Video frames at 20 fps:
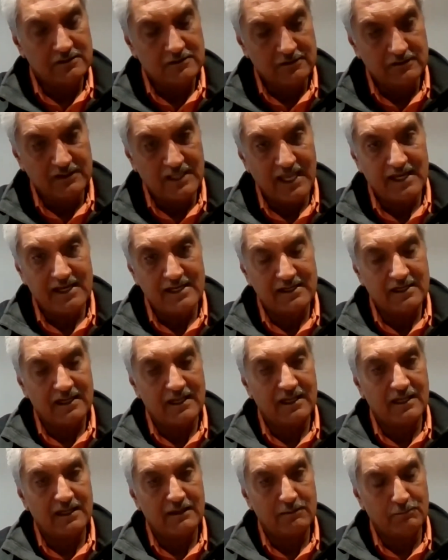to then
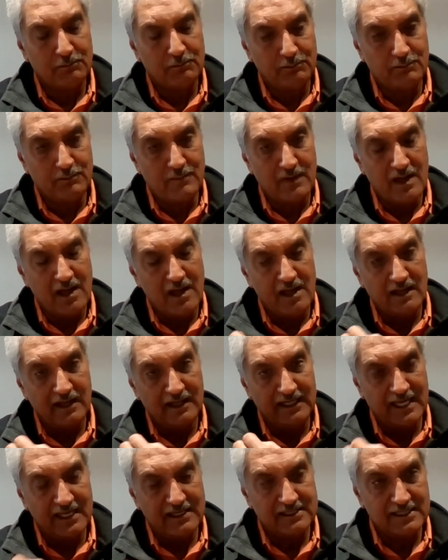uh,
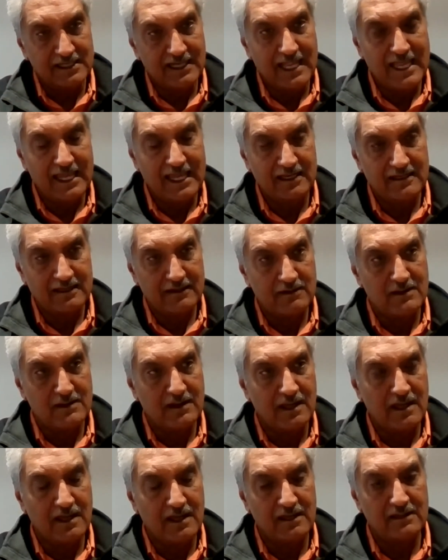get a leg
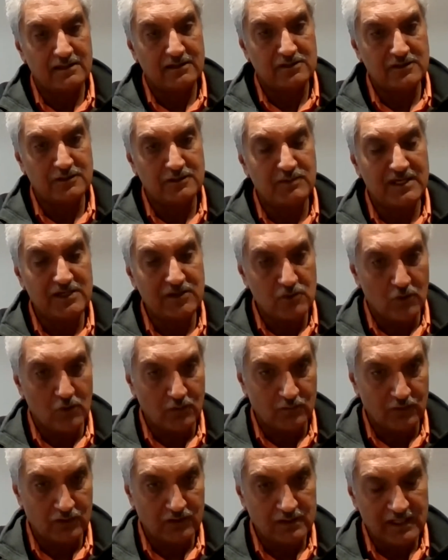uh, to be
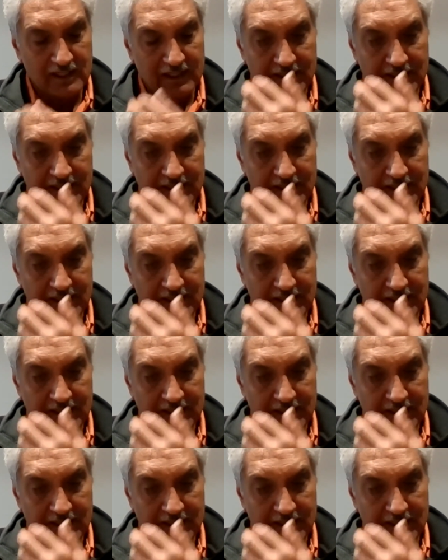normal.